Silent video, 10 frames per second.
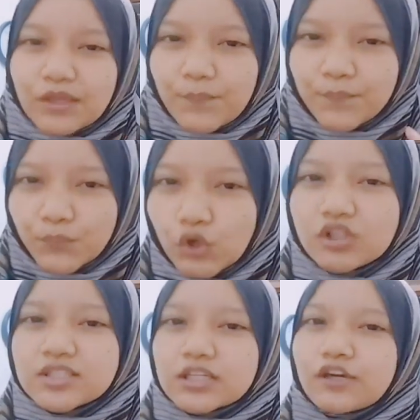
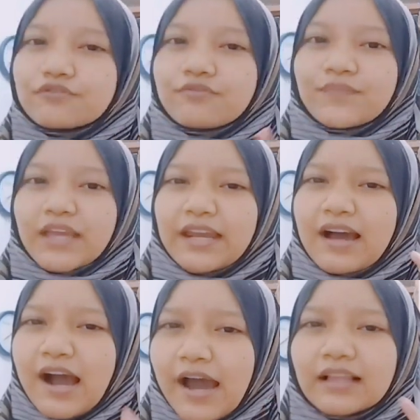impulsive, and
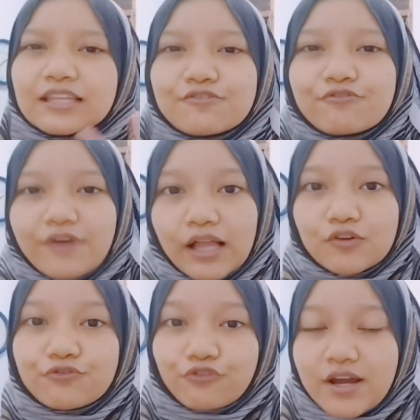highly
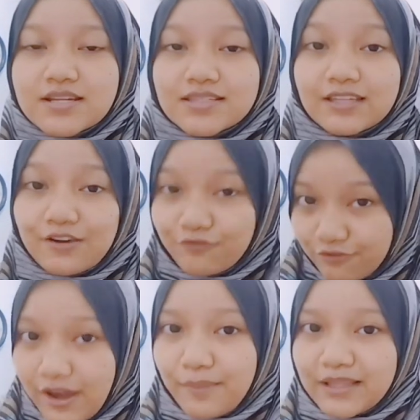value friends and
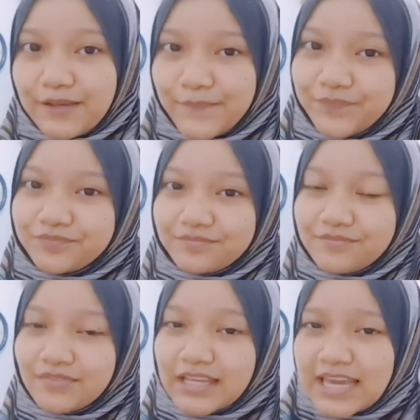family.
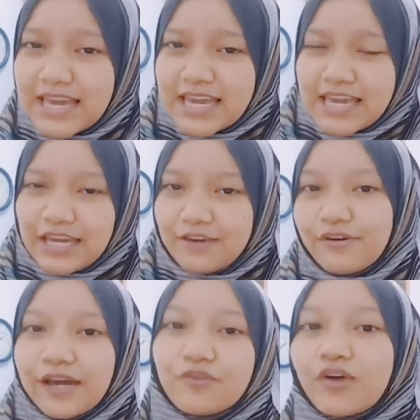If
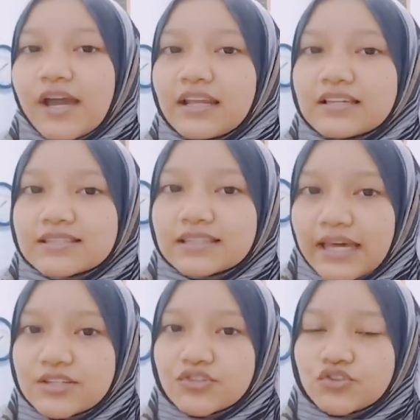handwriting
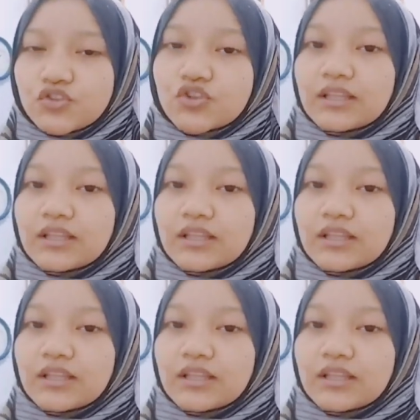slants to